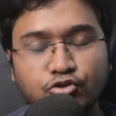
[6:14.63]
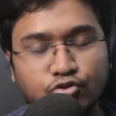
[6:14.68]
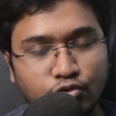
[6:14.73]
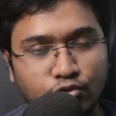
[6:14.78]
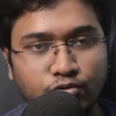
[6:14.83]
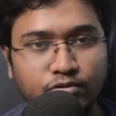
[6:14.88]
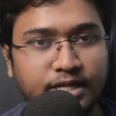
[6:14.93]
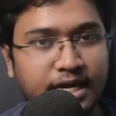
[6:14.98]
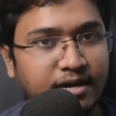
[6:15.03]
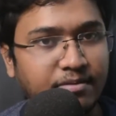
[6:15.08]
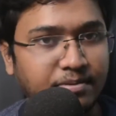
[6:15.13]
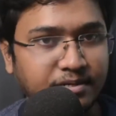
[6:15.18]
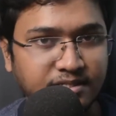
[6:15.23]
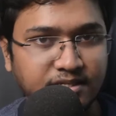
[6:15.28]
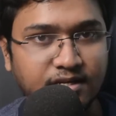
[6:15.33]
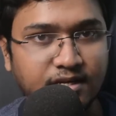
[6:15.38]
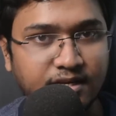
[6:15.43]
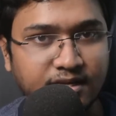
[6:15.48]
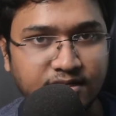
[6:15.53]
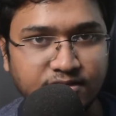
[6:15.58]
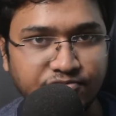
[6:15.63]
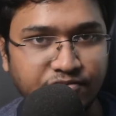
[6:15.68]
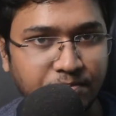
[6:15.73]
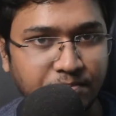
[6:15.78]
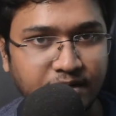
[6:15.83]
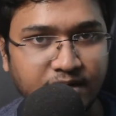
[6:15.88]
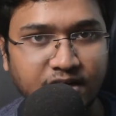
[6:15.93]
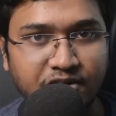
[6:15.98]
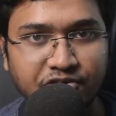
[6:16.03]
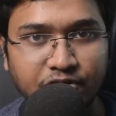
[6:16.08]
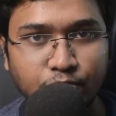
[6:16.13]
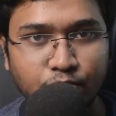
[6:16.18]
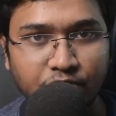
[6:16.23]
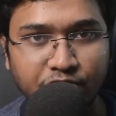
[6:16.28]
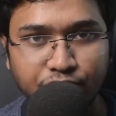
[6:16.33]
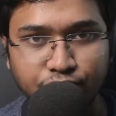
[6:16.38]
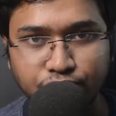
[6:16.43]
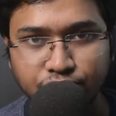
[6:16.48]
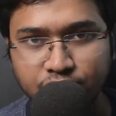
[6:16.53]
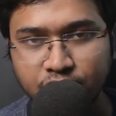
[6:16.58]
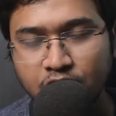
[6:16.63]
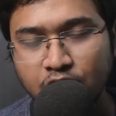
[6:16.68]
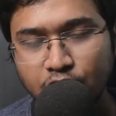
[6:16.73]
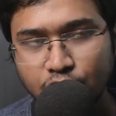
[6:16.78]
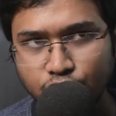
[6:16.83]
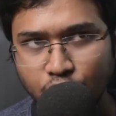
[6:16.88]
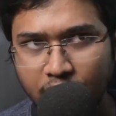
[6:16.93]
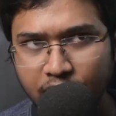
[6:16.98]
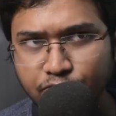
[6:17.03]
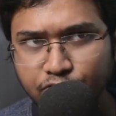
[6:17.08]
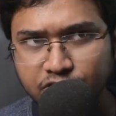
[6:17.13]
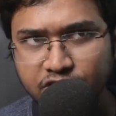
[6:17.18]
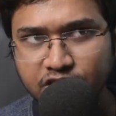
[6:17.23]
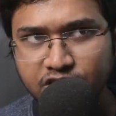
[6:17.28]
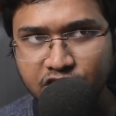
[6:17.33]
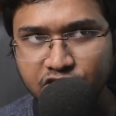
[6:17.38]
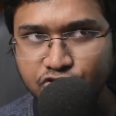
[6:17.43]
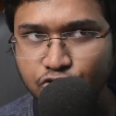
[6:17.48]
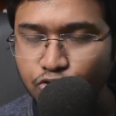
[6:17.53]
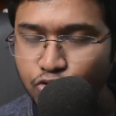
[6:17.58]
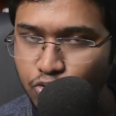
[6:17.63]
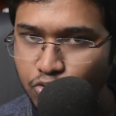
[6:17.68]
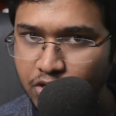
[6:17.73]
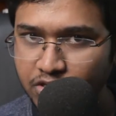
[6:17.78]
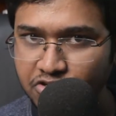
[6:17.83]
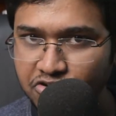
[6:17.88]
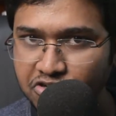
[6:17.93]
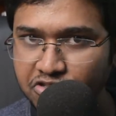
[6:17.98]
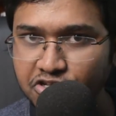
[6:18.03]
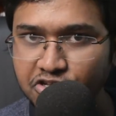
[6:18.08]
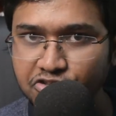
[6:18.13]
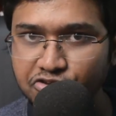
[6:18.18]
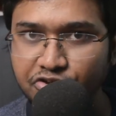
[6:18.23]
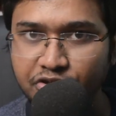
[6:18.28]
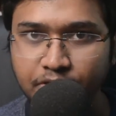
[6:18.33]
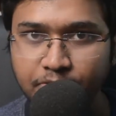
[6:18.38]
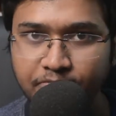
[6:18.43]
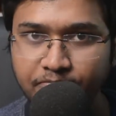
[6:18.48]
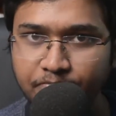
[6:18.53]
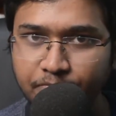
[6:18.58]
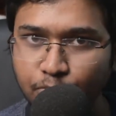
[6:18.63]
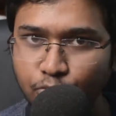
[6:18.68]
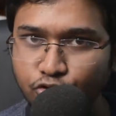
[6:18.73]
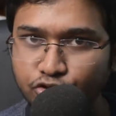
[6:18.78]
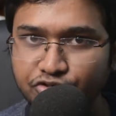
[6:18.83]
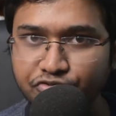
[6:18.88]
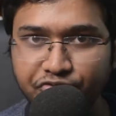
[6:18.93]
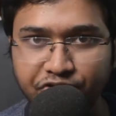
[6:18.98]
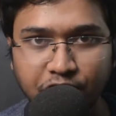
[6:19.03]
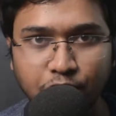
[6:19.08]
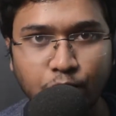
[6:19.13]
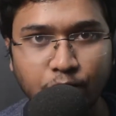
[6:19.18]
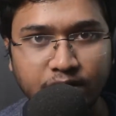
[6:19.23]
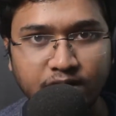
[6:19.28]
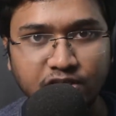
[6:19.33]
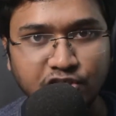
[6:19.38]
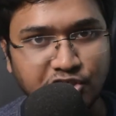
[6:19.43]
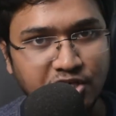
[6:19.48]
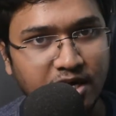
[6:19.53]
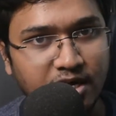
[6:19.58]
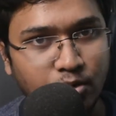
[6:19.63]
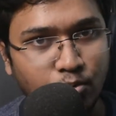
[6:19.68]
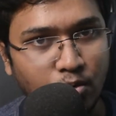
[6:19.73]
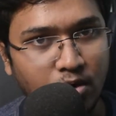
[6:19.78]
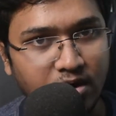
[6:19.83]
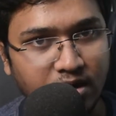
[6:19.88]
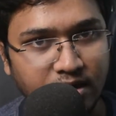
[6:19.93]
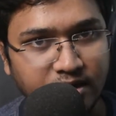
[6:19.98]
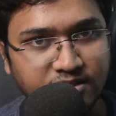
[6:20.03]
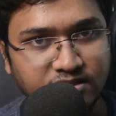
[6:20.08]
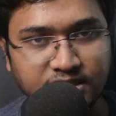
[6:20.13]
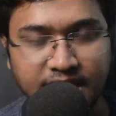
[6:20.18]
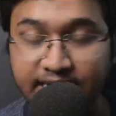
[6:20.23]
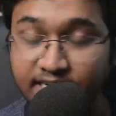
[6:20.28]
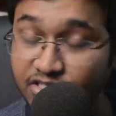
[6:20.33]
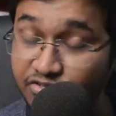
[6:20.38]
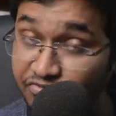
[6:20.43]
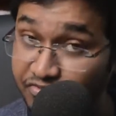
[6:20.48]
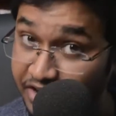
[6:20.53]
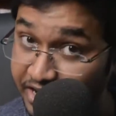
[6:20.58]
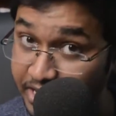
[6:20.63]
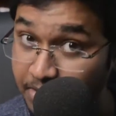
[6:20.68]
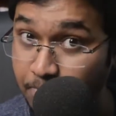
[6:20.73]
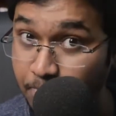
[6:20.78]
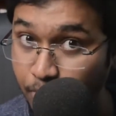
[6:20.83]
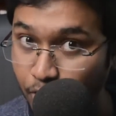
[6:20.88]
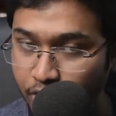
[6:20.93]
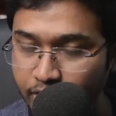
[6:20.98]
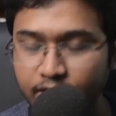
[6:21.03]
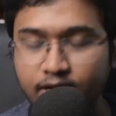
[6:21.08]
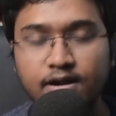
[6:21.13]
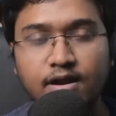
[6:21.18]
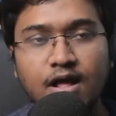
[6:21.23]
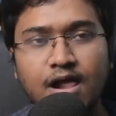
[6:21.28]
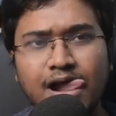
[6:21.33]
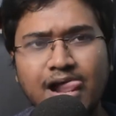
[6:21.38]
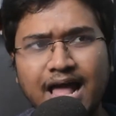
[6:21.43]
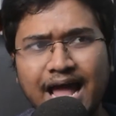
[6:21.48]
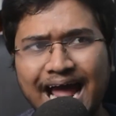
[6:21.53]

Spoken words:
So that basically is 1500 word roots. So I would suggest you do the 333 most frequent GRE word list. That's very important.